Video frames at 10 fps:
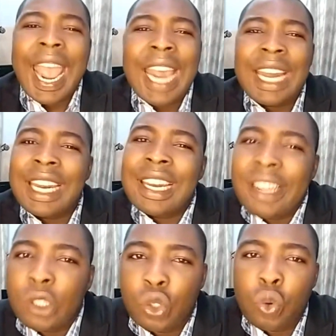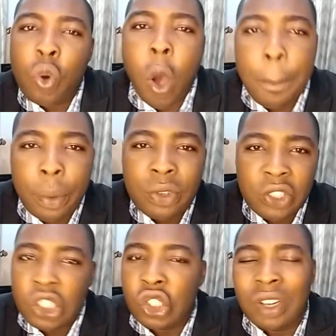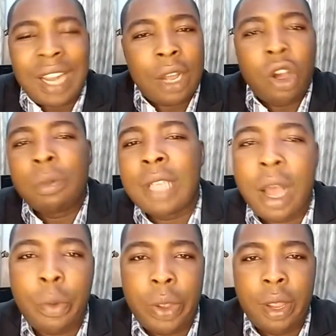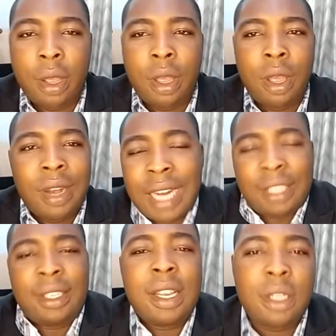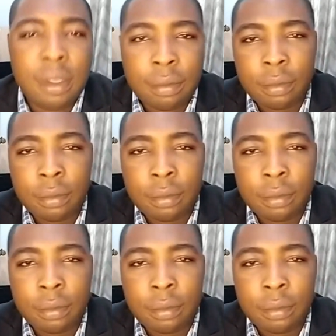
any little opposition that comes our way. That is it.